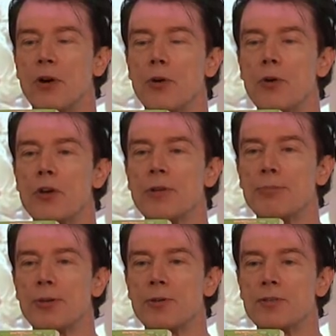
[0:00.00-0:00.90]
all
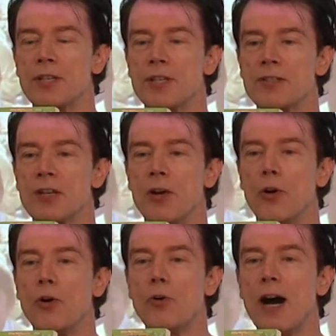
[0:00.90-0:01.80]
computers,
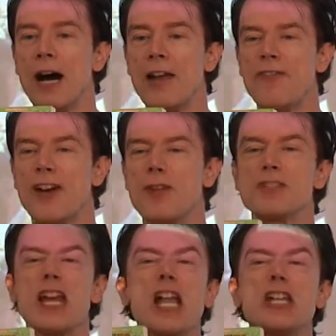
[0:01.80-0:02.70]
all iPhones,
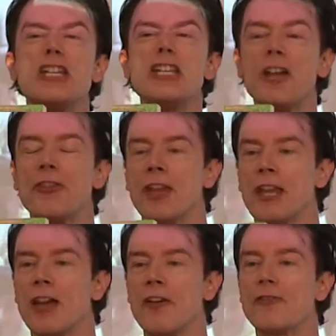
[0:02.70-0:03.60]

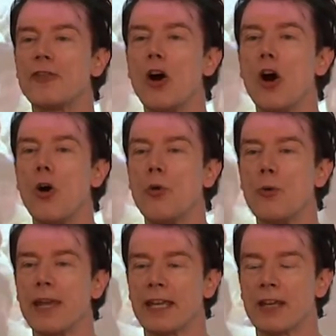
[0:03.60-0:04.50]
nothing for a whole
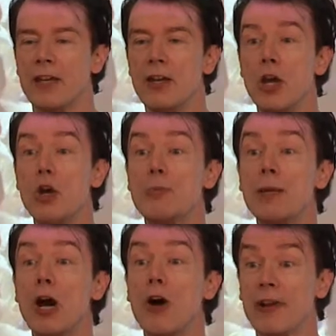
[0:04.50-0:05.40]
week? Who'd be
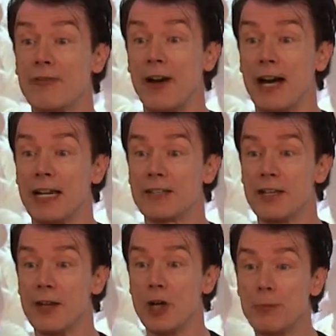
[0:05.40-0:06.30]
horrified?
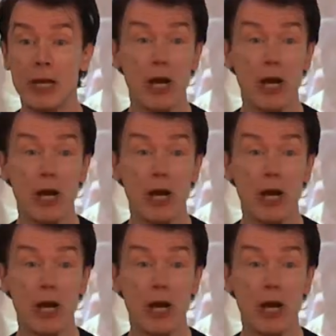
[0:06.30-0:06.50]
Who'd be